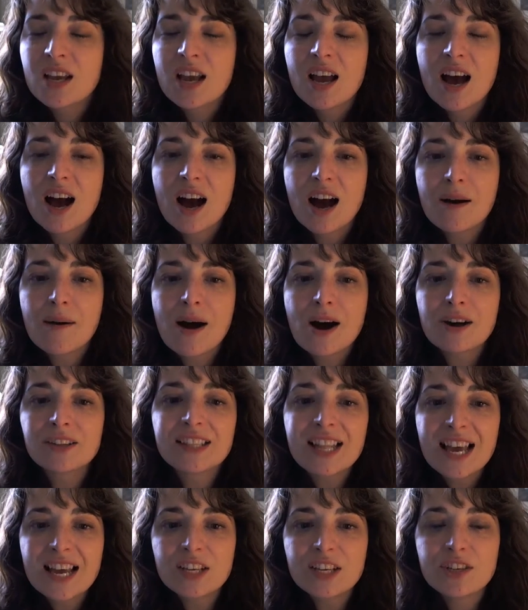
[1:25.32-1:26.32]

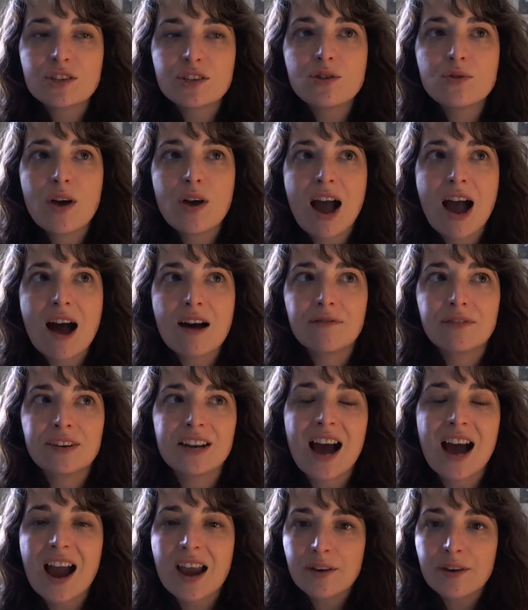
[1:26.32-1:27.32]
unless you have an
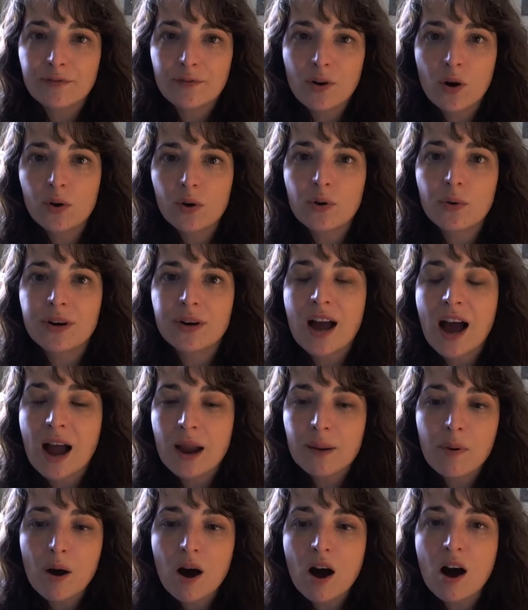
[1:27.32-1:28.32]
iPhone or an
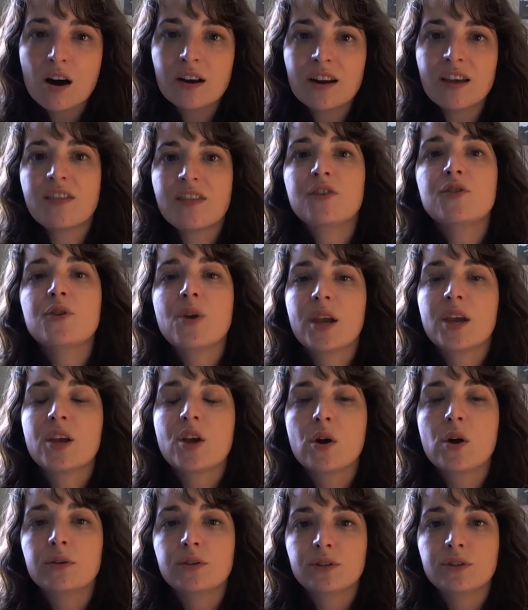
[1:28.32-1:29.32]
iPod, and then you can
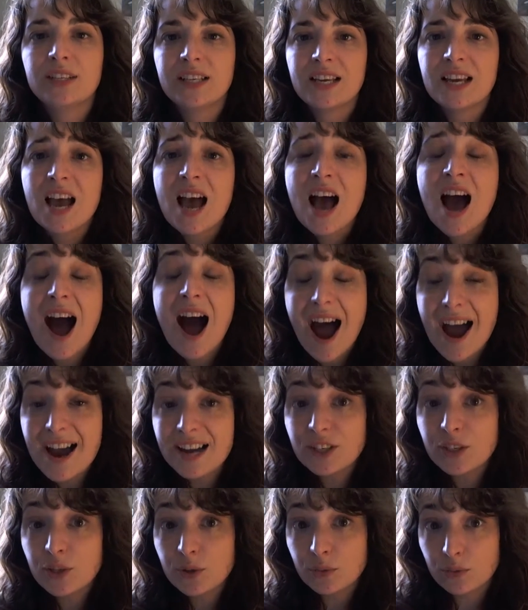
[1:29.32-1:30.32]
go to the
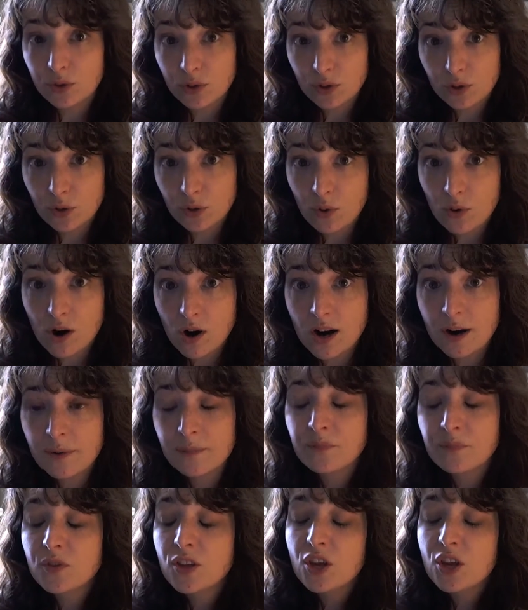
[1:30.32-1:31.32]
iTunes store.
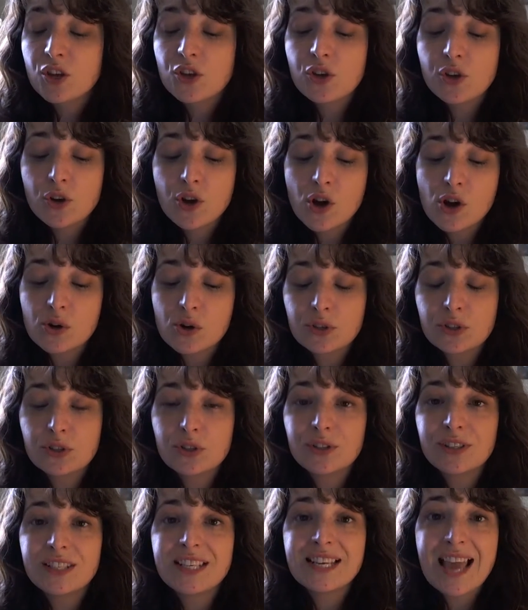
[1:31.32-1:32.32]
You go
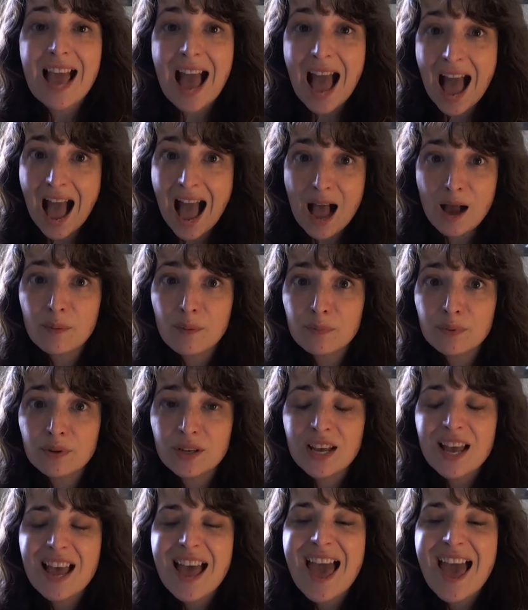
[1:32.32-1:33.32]
to the app,
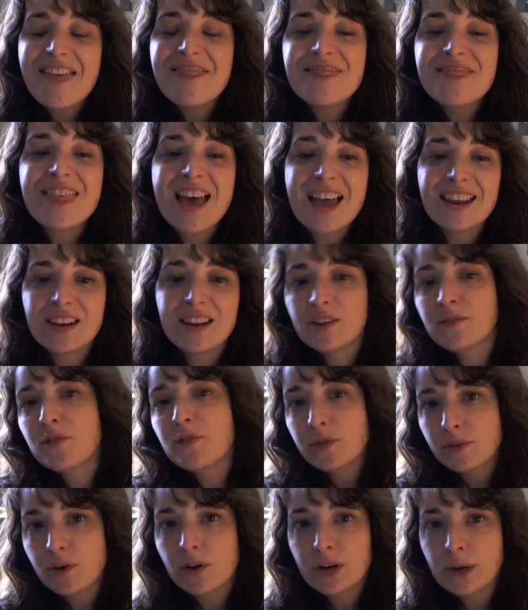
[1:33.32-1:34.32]
and then if
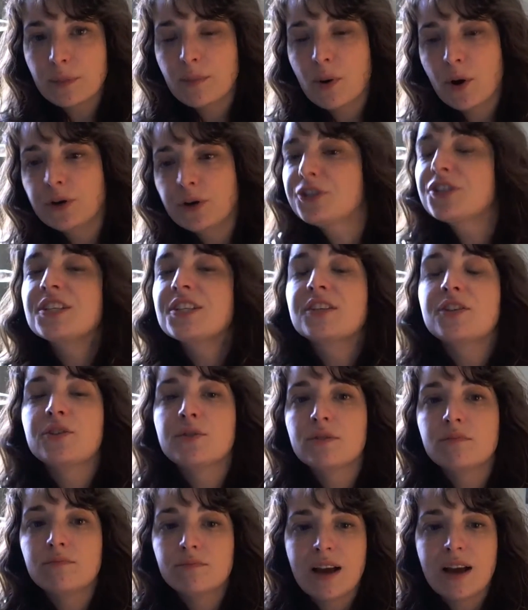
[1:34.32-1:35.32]
you've already purchased
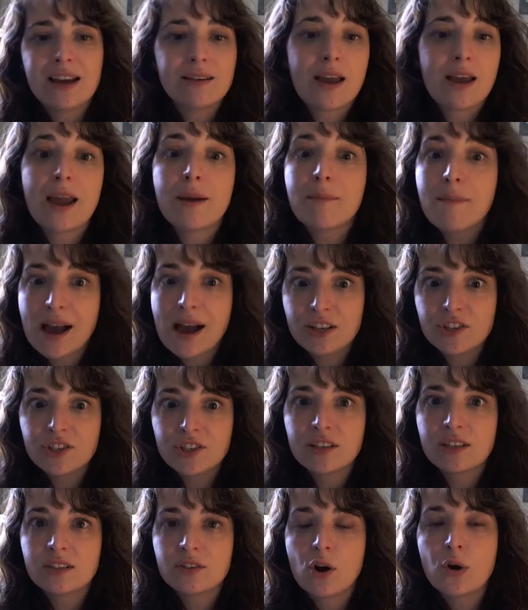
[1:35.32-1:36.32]
it, I
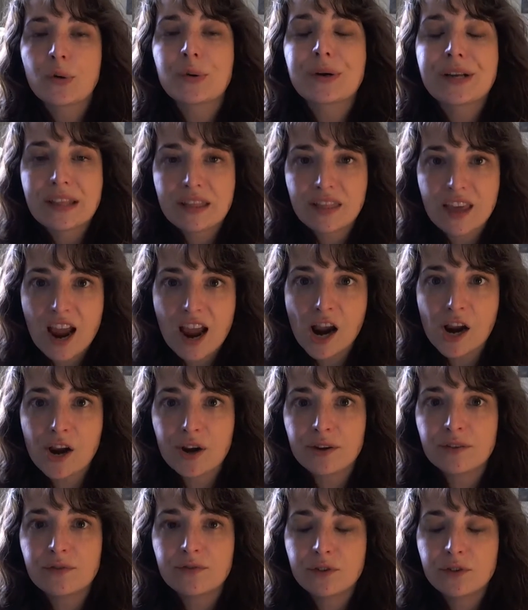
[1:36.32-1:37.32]
imagine it's already there
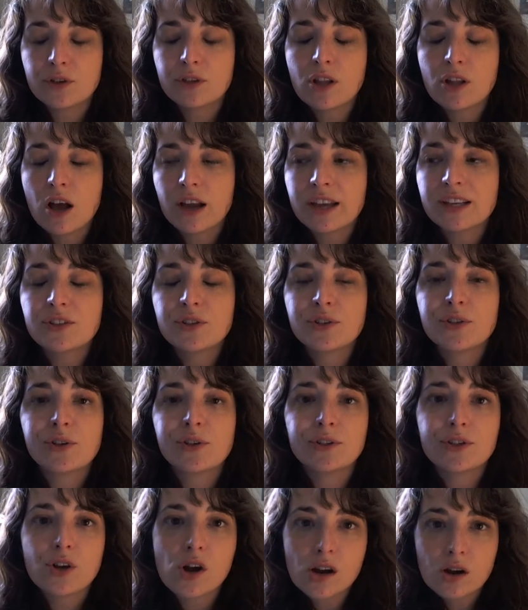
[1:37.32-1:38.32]
if you log into
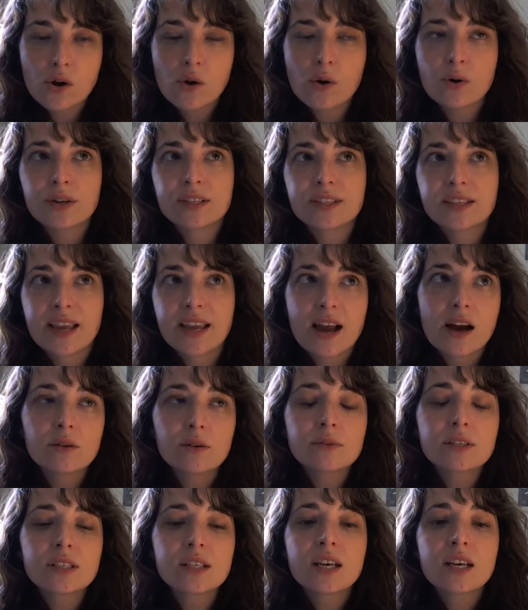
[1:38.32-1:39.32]
your Dark Horse
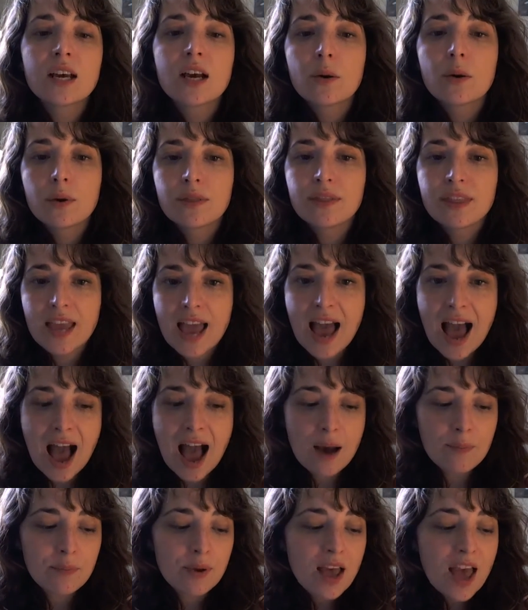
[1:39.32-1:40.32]
account with the
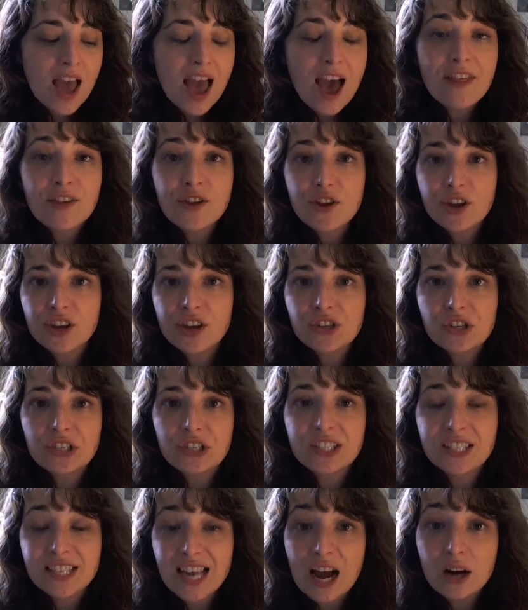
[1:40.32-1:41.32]
app, and then you can
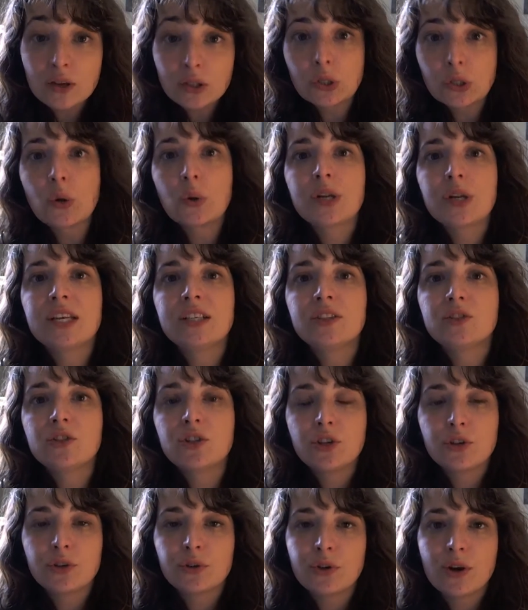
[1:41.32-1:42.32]
just download it
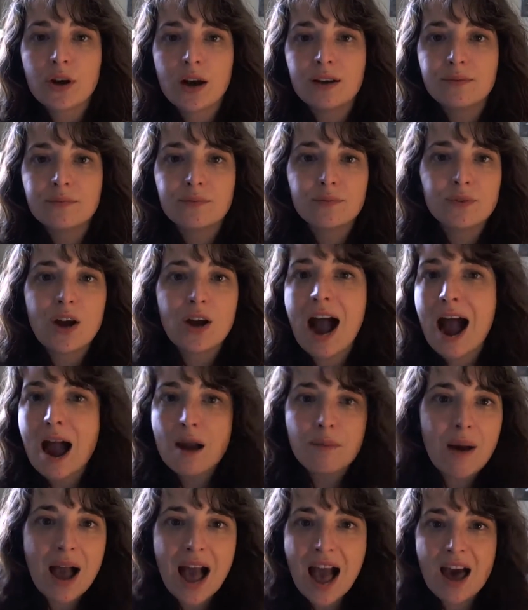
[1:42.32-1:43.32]
to your
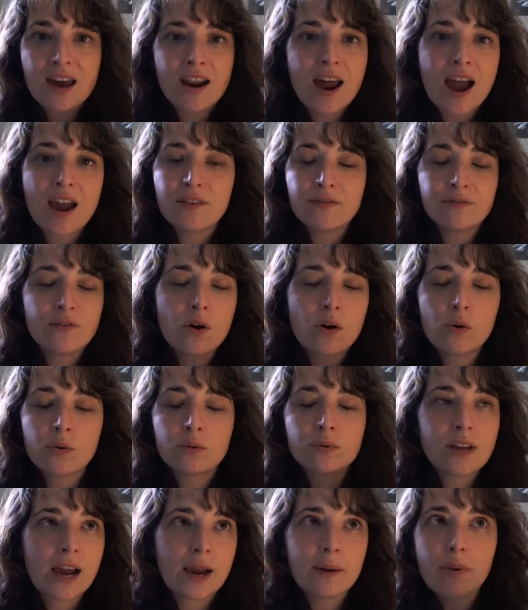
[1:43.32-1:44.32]
iPad,
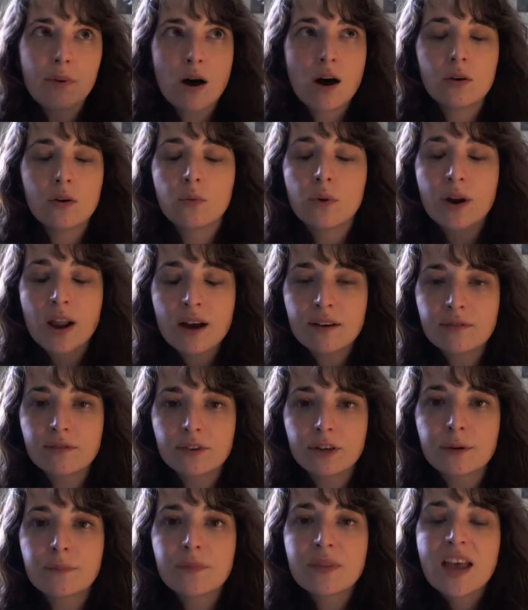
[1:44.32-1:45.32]
iPhone, iPod,
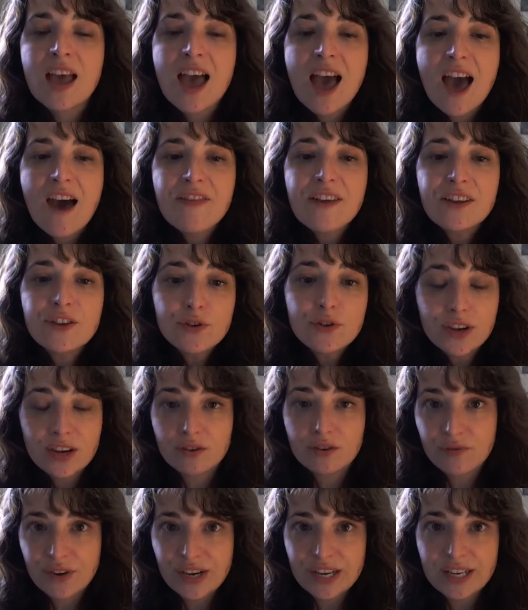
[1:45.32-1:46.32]
whatever, and then you
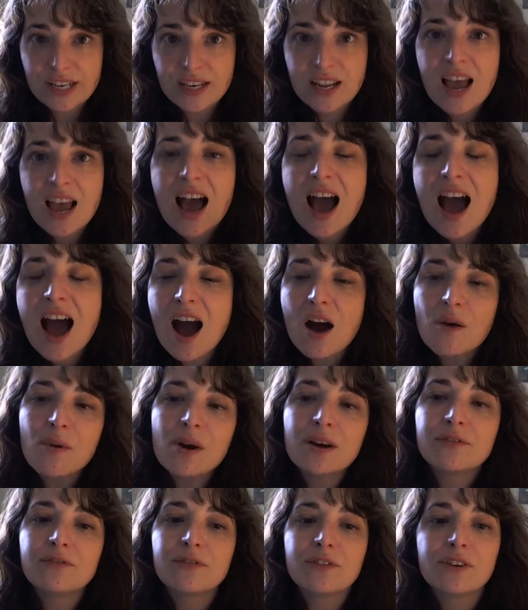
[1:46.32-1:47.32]
can read it.
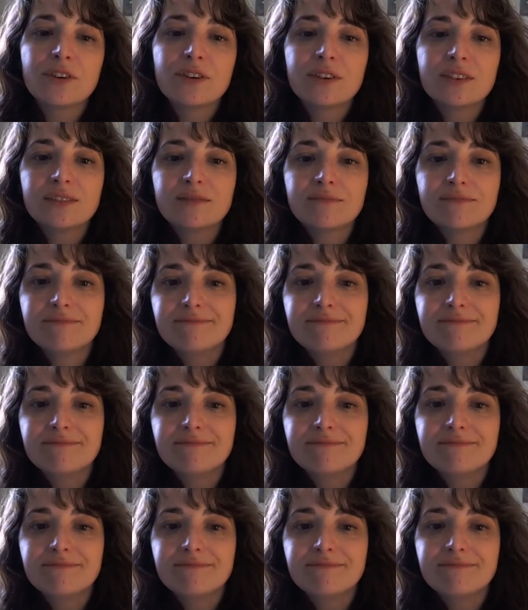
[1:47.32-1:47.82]
However,